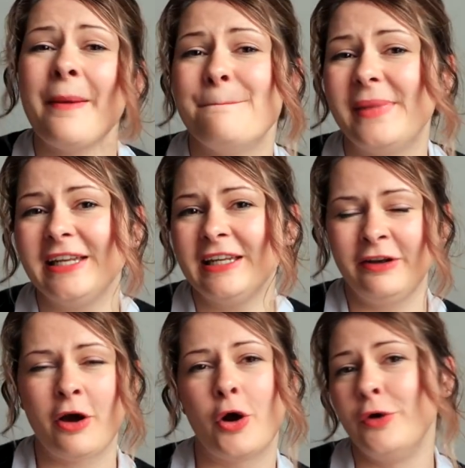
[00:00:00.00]

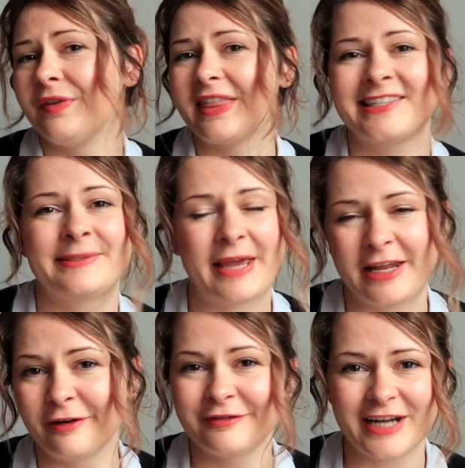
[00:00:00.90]
meaning over the
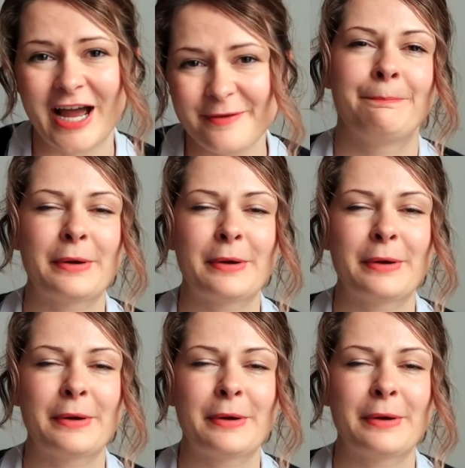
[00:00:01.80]
span of time.